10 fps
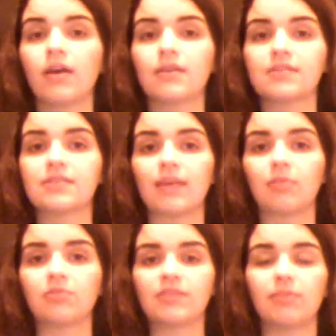same
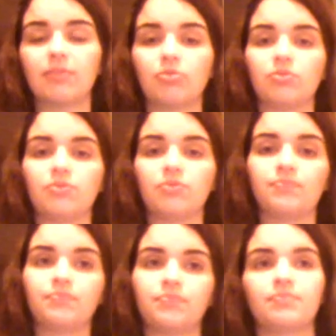old, same old.
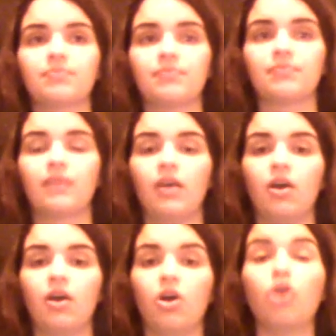
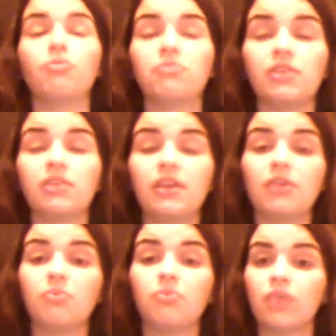Hopefully
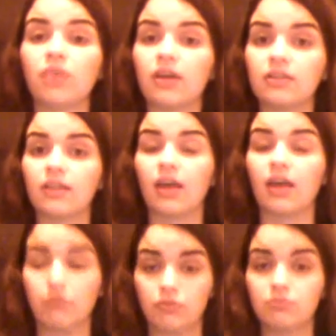he will not
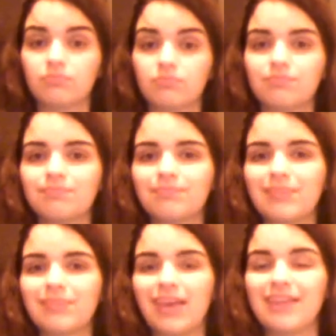ever
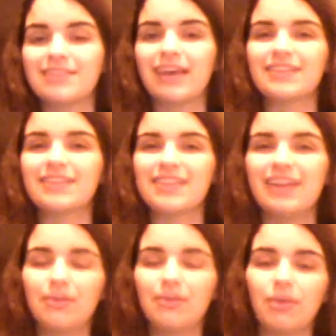get
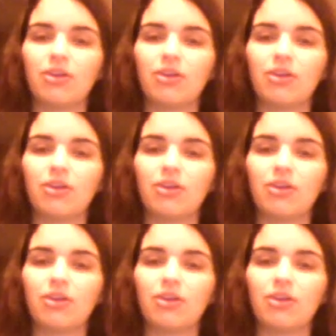assassinated by a